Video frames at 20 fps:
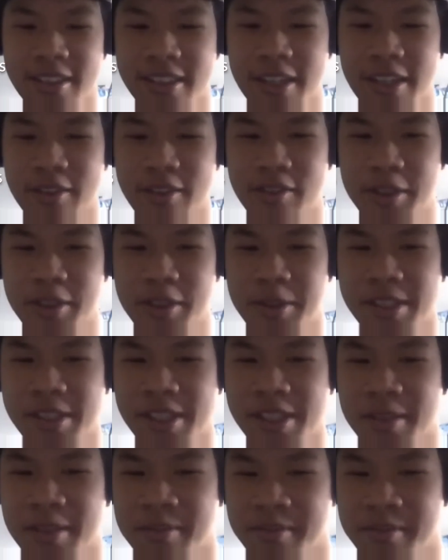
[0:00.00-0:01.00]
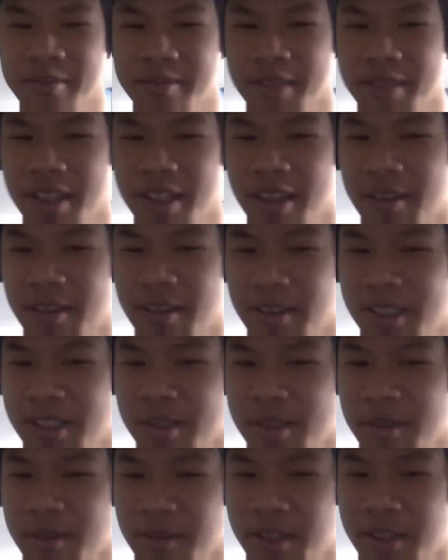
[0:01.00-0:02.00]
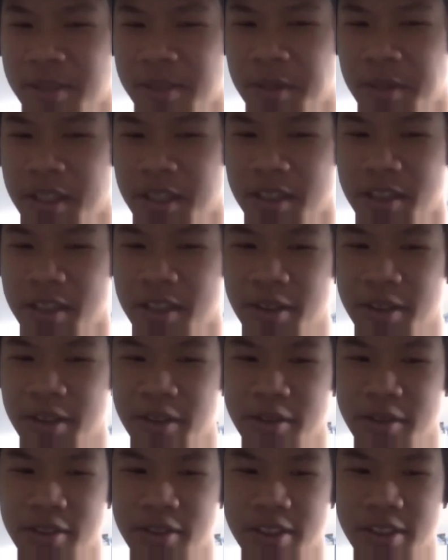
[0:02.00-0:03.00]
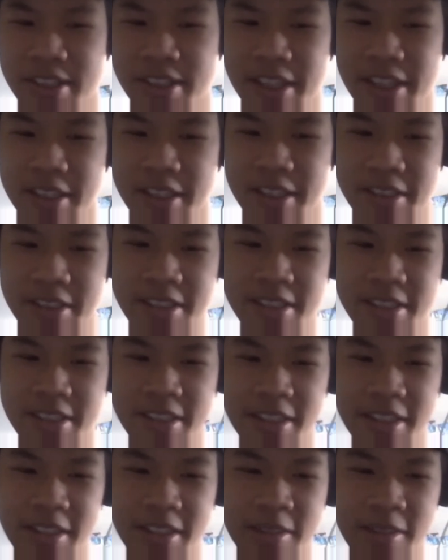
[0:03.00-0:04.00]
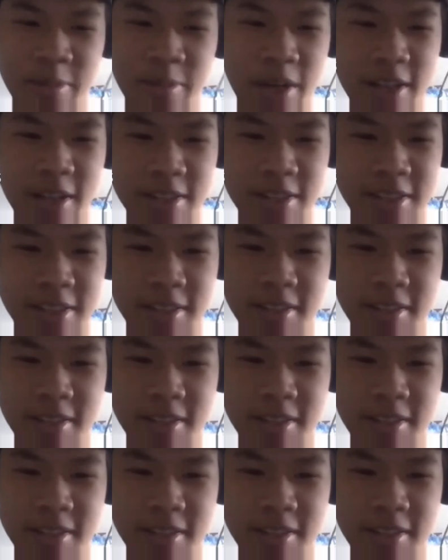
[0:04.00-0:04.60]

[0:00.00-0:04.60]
tell the viewers what's been going on with your set shots in the past?